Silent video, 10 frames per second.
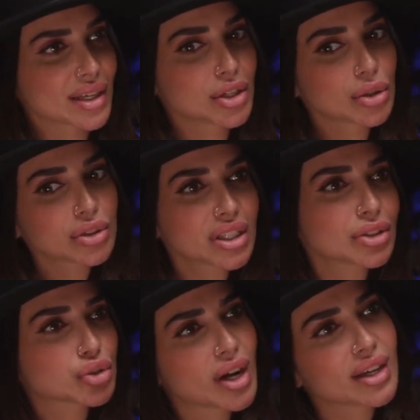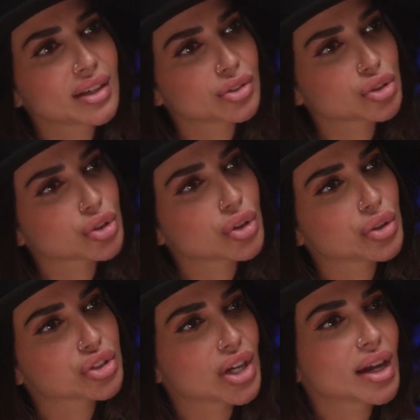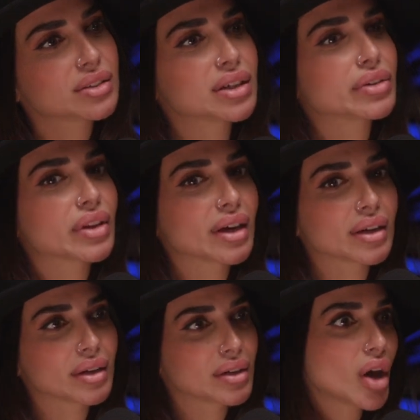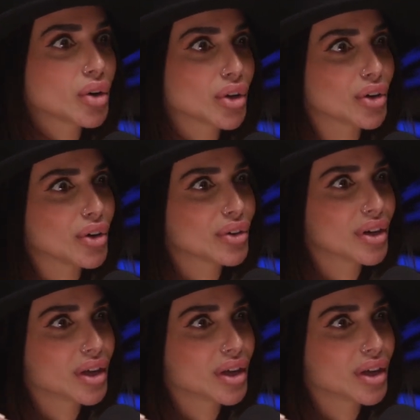And you're here trying to show your child here that, no.